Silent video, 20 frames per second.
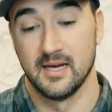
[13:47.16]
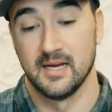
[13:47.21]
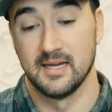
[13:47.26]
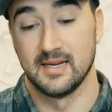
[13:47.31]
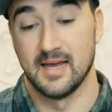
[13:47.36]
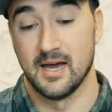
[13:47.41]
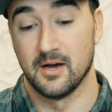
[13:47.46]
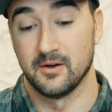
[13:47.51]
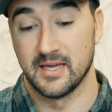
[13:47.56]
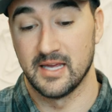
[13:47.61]

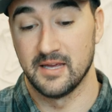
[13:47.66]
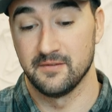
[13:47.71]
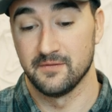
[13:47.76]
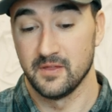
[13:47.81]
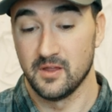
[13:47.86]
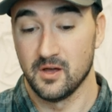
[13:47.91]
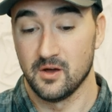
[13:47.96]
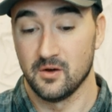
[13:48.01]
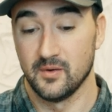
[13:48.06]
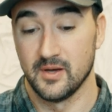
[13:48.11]
Now,
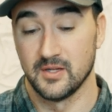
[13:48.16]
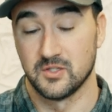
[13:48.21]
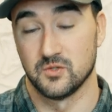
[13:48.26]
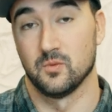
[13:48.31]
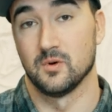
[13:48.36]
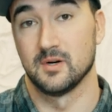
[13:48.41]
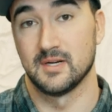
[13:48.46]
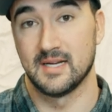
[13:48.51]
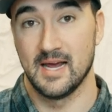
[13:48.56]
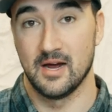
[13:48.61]
even though it's
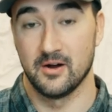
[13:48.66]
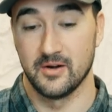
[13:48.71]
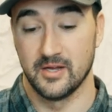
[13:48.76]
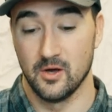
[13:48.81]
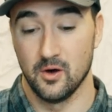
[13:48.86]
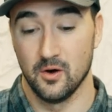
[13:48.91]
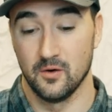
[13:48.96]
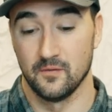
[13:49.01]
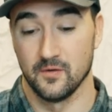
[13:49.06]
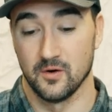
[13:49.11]
one
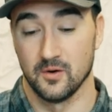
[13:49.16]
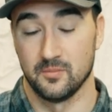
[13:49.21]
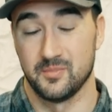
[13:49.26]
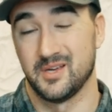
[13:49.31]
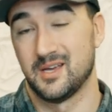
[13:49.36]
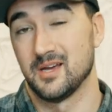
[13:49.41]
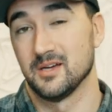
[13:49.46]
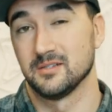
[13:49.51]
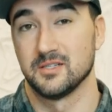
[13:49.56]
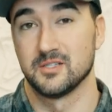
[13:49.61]
county over,
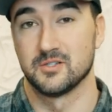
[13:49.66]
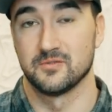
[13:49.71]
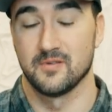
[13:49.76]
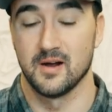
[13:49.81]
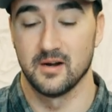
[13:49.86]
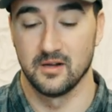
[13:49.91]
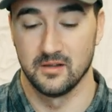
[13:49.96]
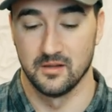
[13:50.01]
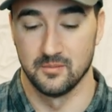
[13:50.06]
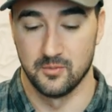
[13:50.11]
because it's
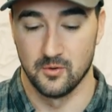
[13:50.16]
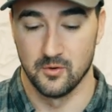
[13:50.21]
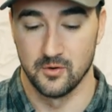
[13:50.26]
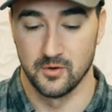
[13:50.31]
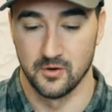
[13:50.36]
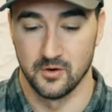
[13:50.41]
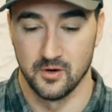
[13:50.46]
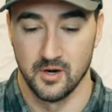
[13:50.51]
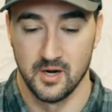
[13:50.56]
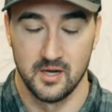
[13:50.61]
right on the
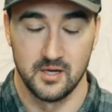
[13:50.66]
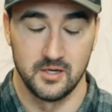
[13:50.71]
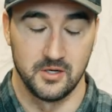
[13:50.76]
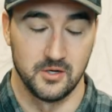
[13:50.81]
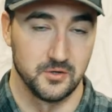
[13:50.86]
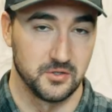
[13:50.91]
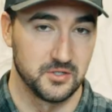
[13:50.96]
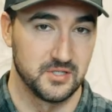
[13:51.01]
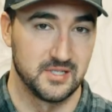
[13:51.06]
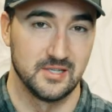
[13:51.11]
border,
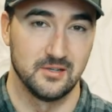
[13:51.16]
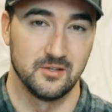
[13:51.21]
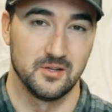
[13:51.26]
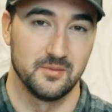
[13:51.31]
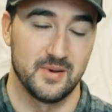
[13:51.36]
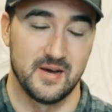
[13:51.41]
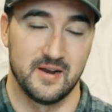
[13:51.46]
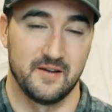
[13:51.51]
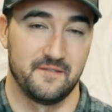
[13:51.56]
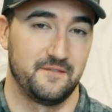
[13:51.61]
you're still
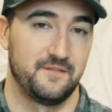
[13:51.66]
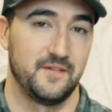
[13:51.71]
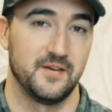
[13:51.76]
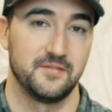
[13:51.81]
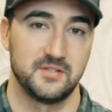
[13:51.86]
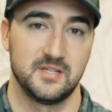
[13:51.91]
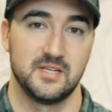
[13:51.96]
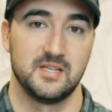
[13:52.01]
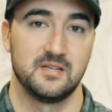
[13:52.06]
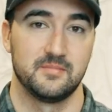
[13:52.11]
about a
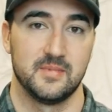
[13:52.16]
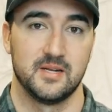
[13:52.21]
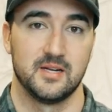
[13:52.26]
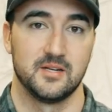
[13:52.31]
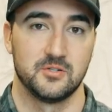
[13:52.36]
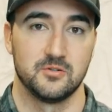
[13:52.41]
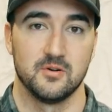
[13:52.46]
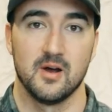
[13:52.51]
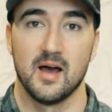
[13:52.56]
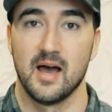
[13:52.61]

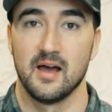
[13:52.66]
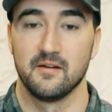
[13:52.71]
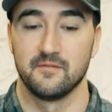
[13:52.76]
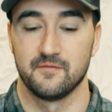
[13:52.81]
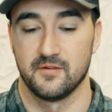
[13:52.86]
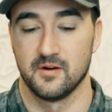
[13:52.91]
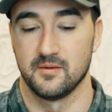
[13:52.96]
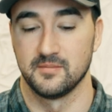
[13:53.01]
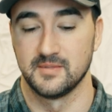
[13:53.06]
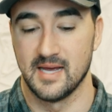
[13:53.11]
15-minute drive
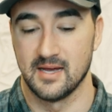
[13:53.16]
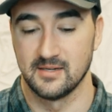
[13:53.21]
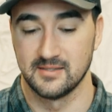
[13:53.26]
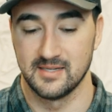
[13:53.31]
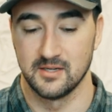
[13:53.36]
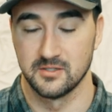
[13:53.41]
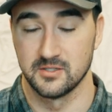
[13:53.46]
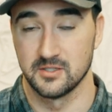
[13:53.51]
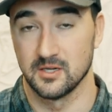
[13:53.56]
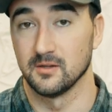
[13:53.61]
from
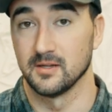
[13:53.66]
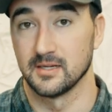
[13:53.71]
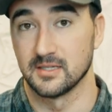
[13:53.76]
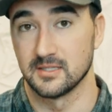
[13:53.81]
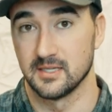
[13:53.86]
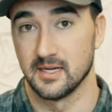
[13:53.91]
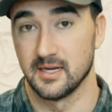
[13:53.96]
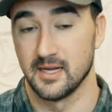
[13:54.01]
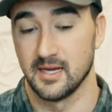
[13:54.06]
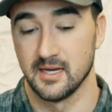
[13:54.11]
downtown Salt Lake
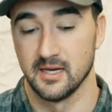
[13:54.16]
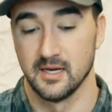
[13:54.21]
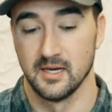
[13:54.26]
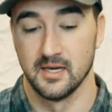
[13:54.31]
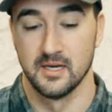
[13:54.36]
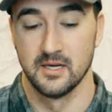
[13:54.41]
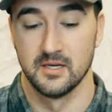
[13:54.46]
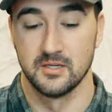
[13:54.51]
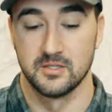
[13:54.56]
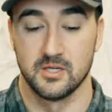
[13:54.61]
City.
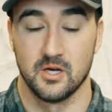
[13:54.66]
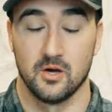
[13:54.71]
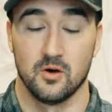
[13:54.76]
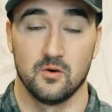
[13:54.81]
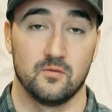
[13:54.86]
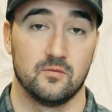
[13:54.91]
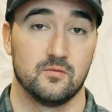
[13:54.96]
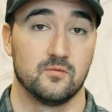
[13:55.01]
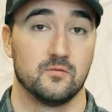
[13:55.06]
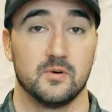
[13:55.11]

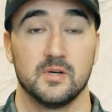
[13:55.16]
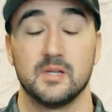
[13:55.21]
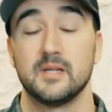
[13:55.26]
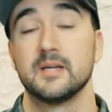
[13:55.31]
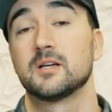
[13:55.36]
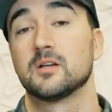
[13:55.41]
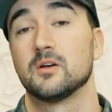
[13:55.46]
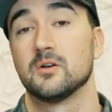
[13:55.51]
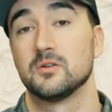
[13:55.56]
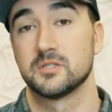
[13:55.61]
So
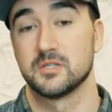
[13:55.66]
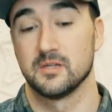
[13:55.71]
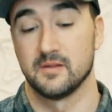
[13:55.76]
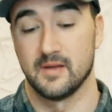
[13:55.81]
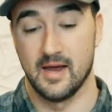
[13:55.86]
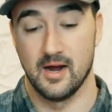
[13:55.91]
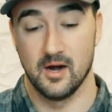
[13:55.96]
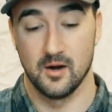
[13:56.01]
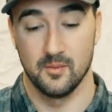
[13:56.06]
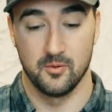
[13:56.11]
really close to
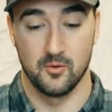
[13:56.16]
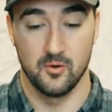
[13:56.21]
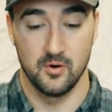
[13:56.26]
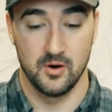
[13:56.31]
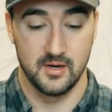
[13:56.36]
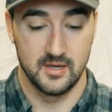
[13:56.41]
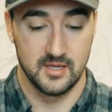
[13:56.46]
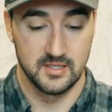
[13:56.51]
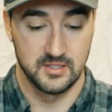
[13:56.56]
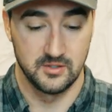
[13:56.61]
the
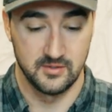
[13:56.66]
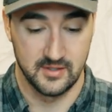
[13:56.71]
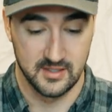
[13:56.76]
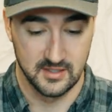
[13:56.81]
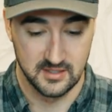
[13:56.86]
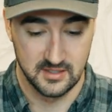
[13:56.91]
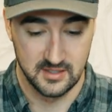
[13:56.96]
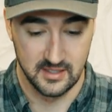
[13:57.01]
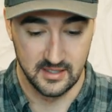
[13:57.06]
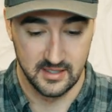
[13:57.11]
airport, as you
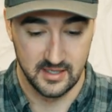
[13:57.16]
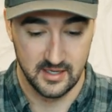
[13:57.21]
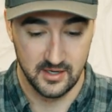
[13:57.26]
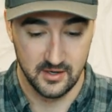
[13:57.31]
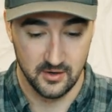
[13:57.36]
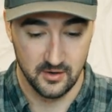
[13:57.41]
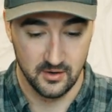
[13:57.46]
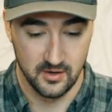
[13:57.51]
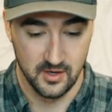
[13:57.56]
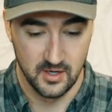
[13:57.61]
can see
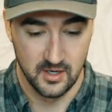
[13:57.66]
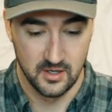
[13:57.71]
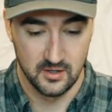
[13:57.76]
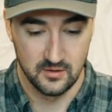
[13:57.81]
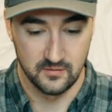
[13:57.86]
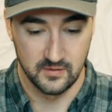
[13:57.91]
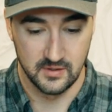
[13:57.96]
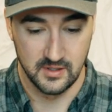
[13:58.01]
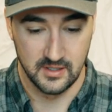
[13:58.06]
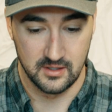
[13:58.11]
here,
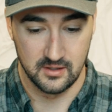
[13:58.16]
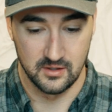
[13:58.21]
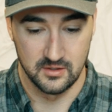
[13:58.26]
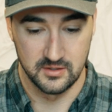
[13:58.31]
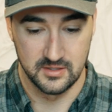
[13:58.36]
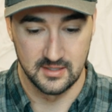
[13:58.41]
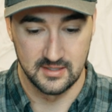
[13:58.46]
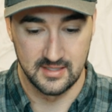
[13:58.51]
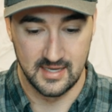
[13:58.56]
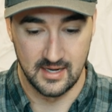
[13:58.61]
really
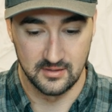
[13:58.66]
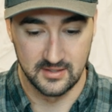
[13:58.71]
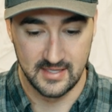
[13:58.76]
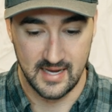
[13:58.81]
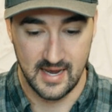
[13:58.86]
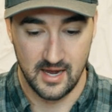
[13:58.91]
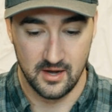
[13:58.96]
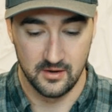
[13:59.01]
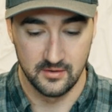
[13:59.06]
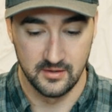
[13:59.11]
close to
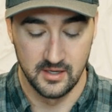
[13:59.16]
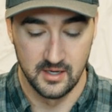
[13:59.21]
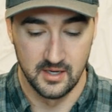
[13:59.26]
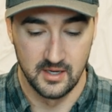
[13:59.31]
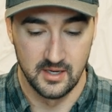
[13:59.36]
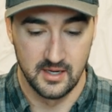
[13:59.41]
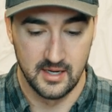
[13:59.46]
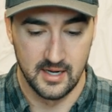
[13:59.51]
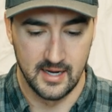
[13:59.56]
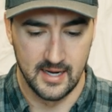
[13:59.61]
downtown,
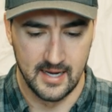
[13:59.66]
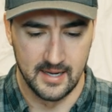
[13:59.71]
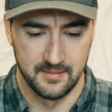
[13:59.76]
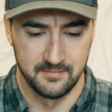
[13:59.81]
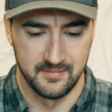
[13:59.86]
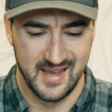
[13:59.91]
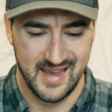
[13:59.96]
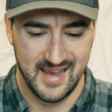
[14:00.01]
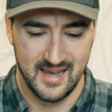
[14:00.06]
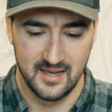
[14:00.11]

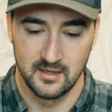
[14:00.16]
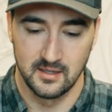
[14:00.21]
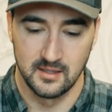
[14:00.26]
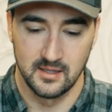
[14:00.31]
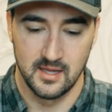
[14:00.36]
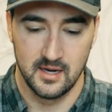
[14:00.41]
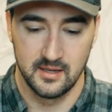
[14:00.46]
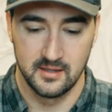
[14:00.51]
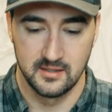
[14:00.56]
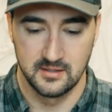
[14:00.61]
and a
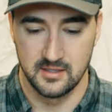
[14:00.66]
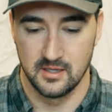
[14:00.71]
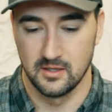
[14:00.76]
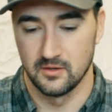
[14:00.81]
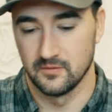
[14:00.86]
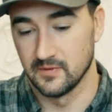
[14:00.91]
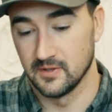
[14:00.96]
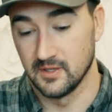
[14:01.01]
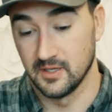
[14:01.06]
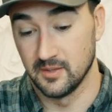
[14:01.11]
lot of these
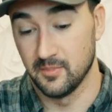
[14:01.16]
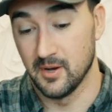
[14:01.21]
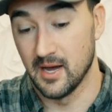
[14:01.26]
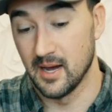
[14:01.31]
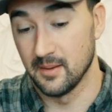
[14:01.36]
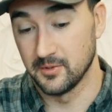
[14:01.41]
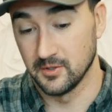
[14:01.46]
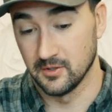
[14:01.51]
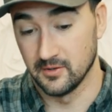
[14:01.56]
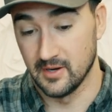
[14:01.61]
other really
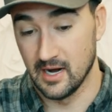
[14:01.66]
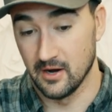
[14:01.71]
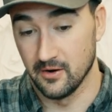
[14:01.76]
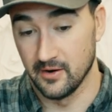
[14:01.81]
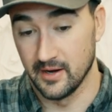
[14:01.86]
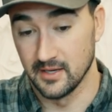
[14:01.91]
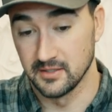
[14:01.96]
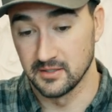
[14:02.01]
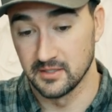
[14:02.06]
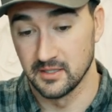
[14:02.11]
popular
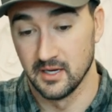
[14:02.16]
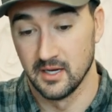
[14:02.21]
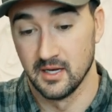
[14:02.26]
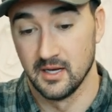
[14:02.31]
areas.